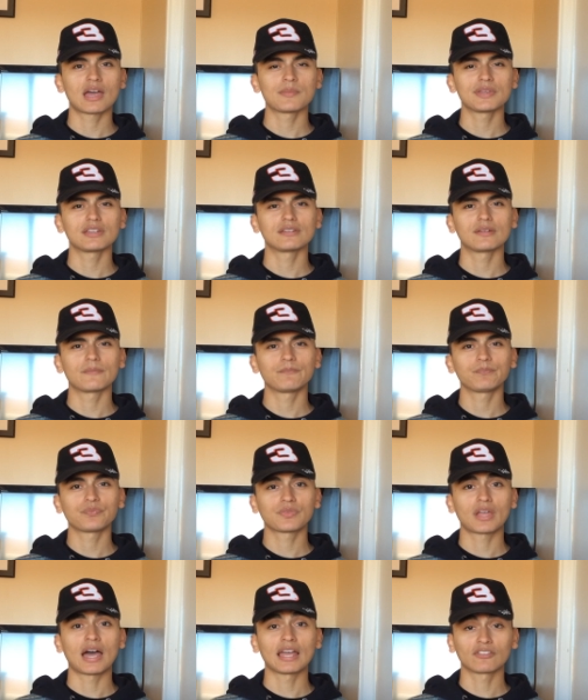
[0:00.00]
I mean,
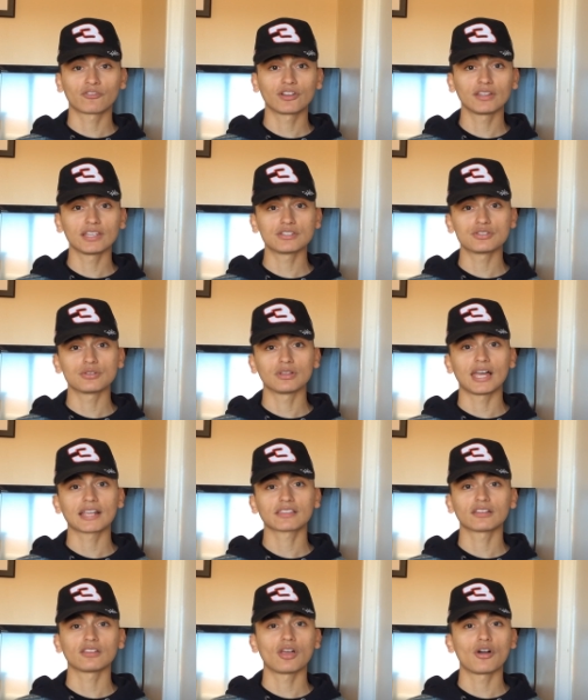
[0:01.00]
I really do
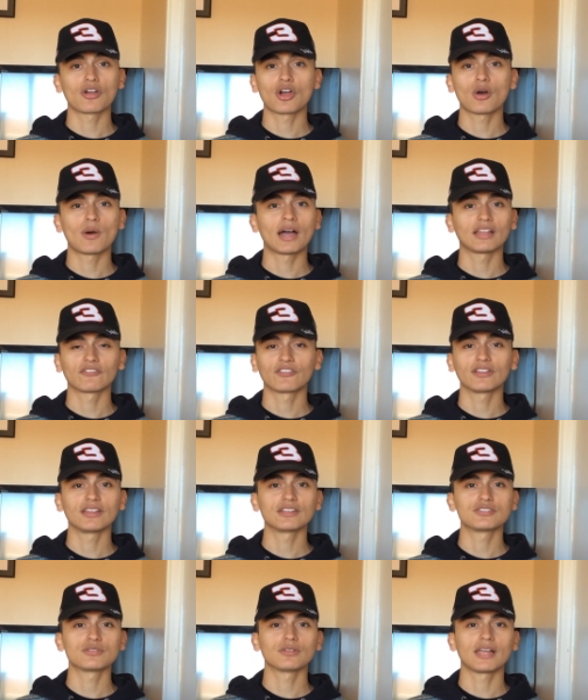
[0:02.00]
like the logo, I
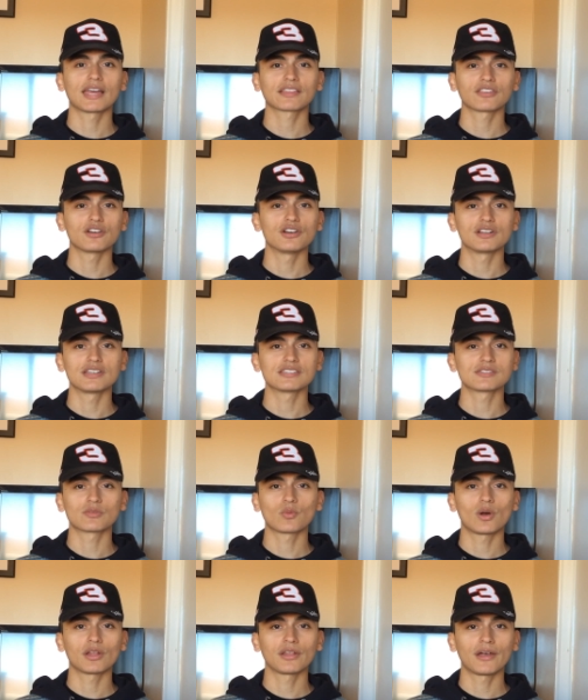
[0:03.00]
really do like the hoodies
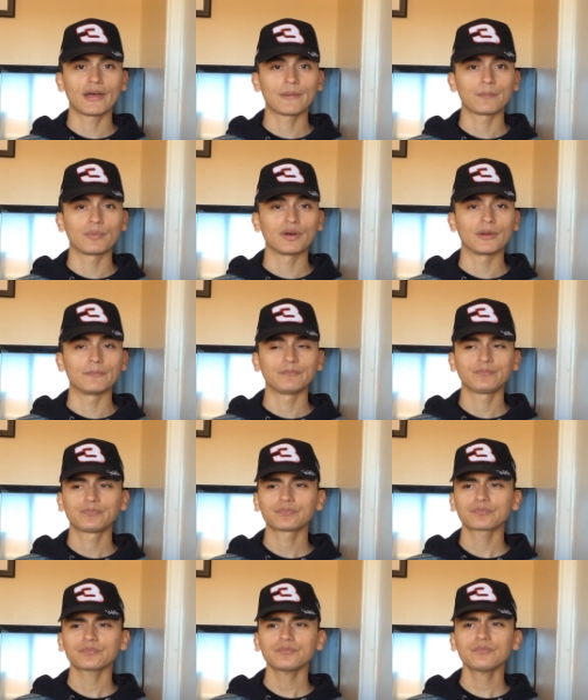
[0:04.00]
and whatnot, but
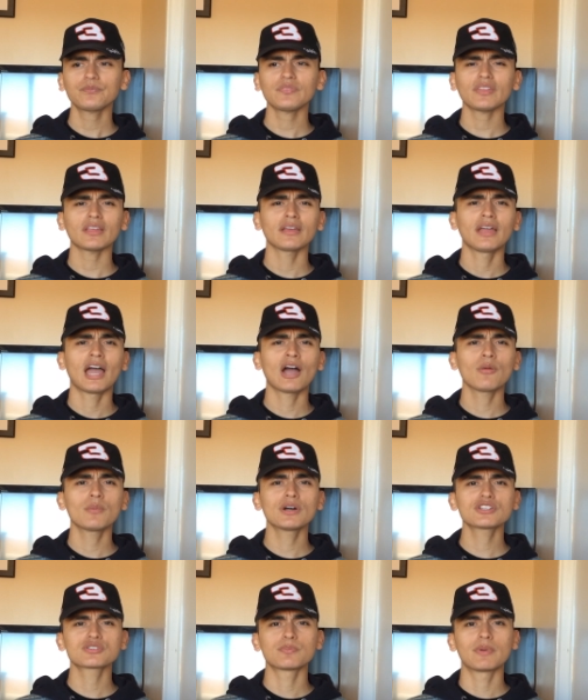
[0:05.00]
how
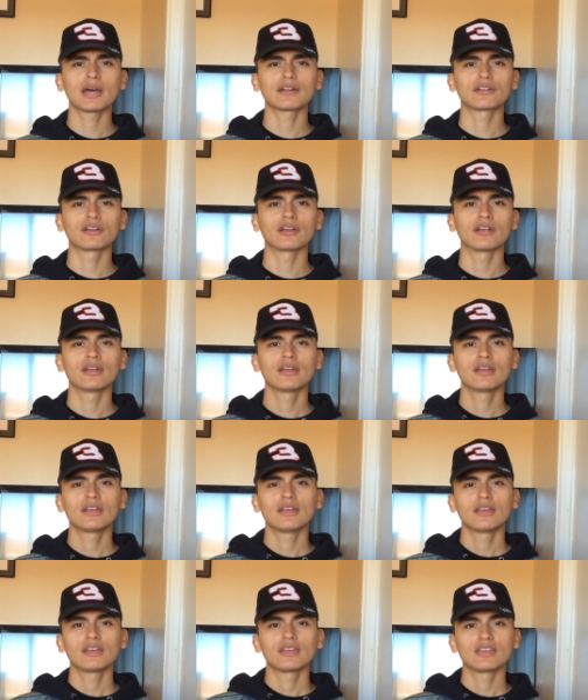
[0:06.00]
much better
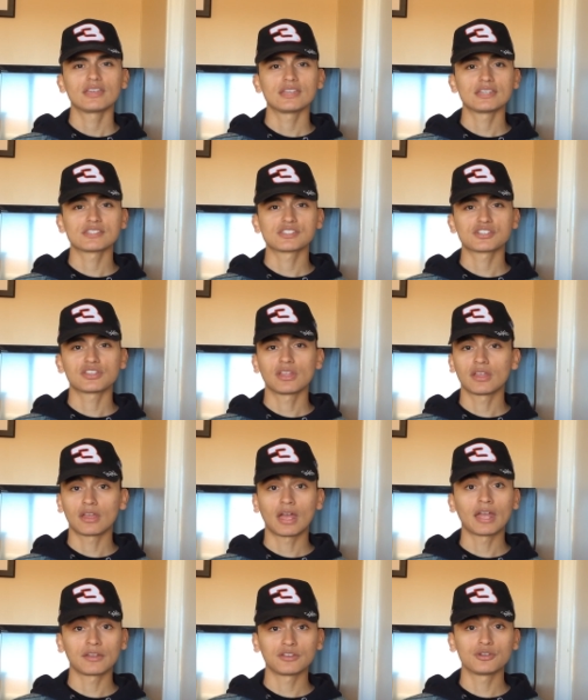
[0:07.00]
is it?
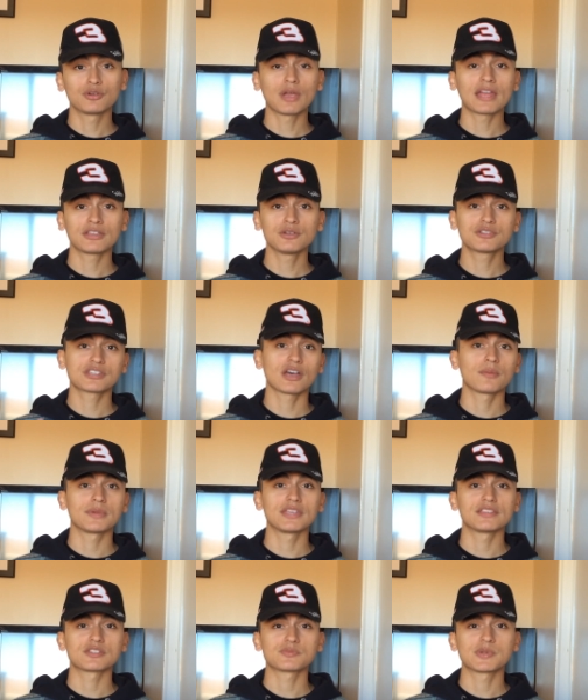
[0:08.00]
And you tell
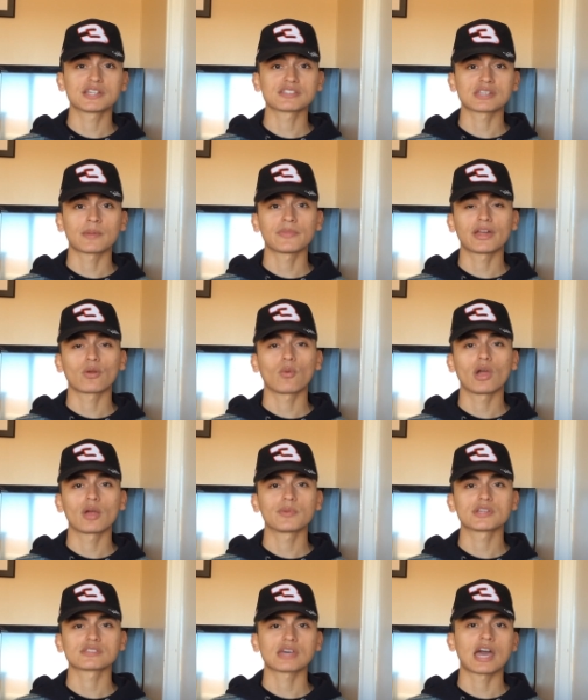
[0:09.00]
me this because I'm not
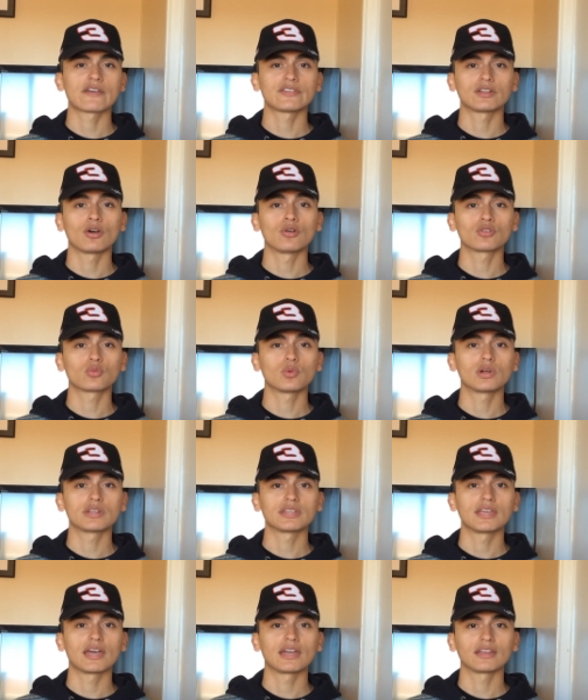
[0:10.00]
aware, because I haven't owned
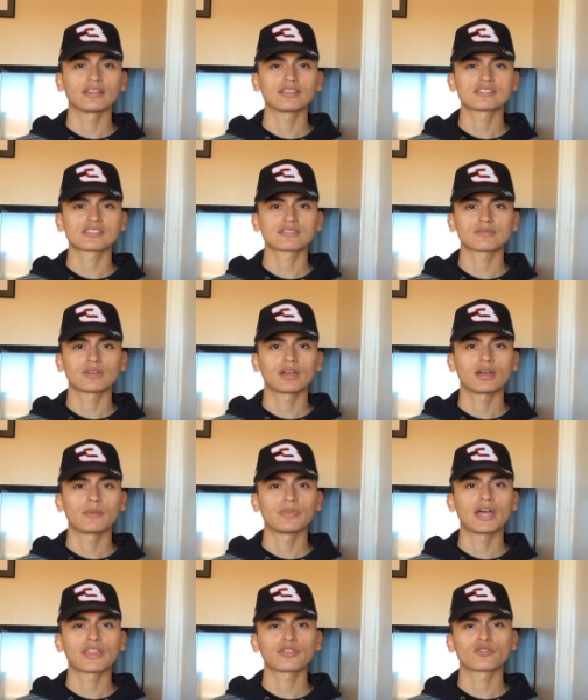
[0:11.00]
one yet, at least
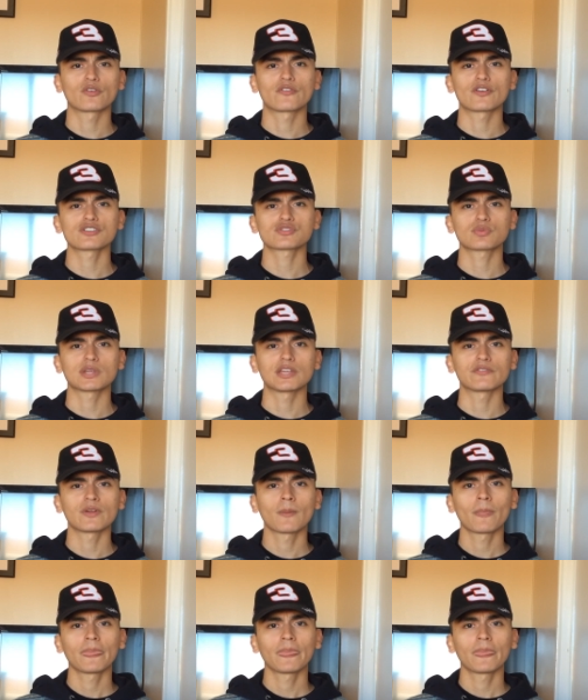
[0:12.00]
not the reverse weave.